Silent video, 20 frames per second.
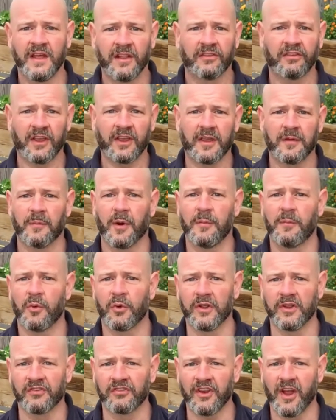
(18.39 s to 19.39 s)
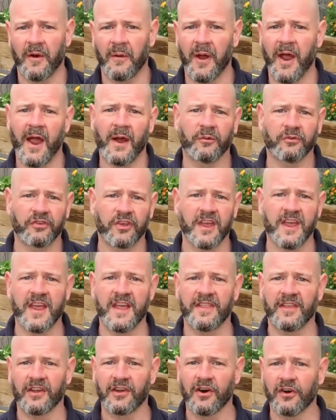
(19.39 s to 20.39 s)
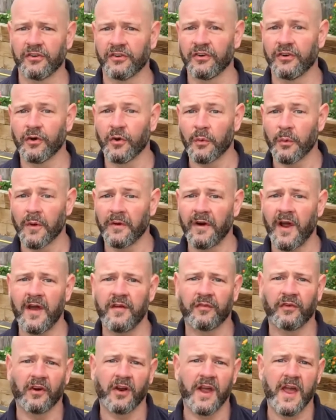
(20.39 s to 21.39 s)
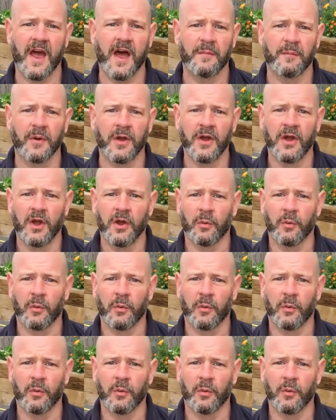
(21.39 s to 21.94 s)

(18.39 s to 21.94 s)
taking my morning shower out here in the garden or wherever I am